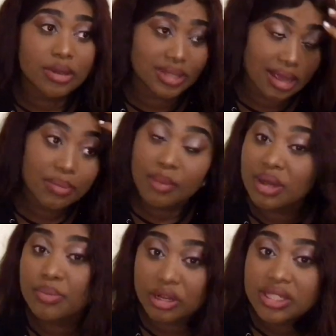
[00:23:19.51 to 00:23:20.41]
I was like,
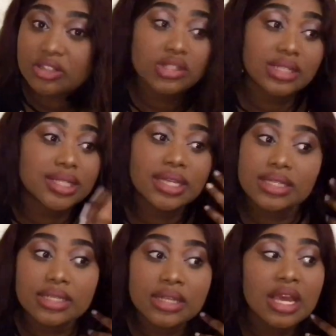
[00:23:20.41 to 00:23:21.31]
when protection is
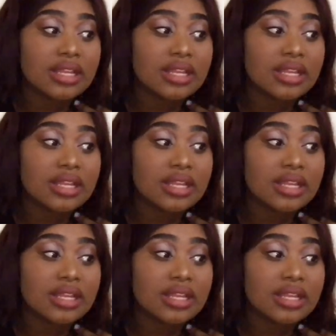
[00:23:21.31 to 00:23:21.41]
it,